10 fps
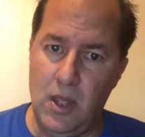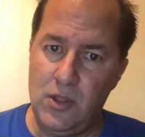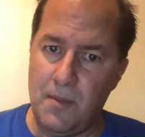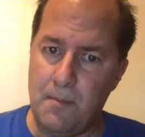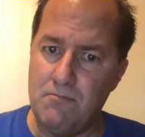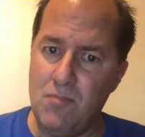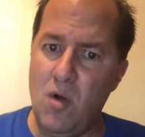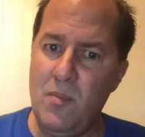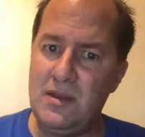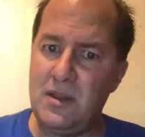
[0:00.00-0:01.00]
The
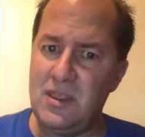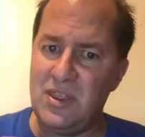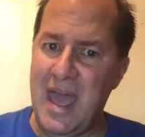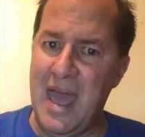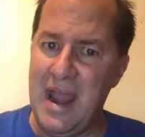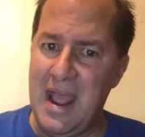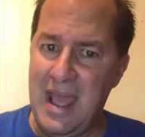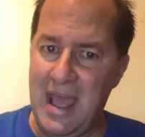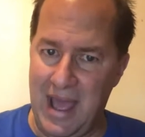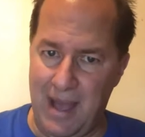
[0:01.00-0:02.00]
moment that
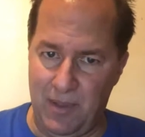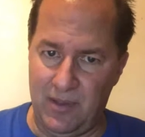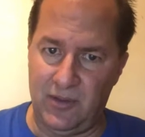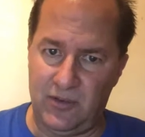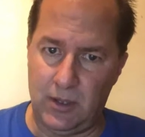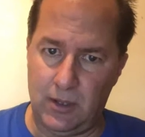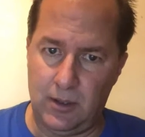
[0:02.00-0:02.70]
happens,